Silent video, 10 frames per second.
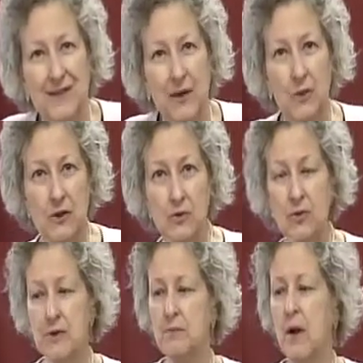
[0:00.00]
And we do
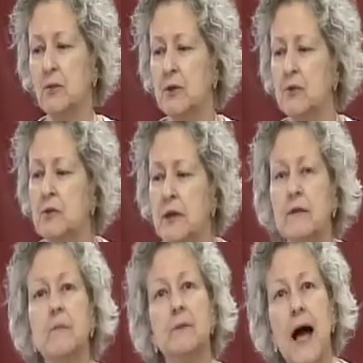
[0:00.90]
this by reducing
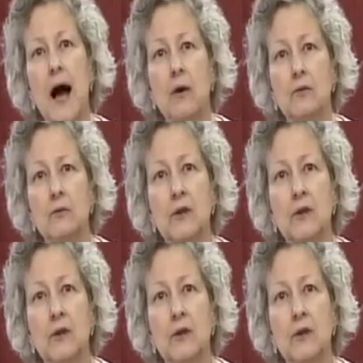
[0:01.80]
them down